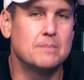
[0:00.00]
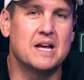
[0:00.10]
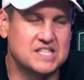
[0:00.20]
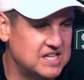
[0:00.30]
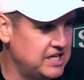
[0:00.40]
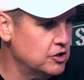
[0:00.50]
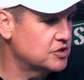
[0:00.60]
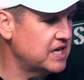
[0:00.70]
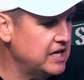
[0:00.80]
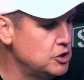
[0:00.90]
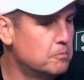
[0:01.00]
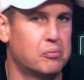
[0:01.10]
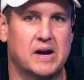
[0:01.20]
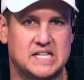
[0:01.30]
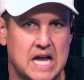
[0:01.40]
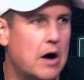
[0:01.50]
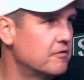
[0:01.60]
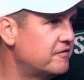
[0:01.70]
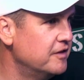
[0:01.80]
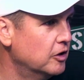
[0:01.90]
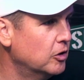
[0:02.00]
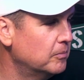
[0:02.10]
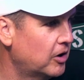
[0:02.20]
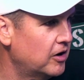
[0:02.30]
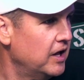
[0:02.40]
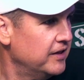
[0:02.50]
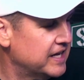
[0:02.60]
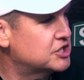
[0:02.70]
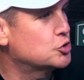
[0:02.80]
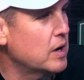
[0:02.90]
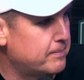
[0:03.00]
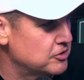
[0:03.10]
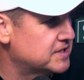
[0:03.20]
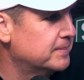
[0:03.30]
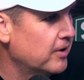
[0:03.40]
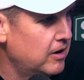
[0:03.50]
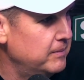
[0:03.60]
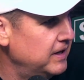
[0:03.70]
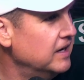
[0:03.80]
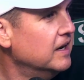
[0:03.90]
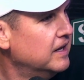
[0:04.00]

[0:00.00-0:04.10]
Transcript: I'm not sitting here saying you break down film, or that's Draper's department.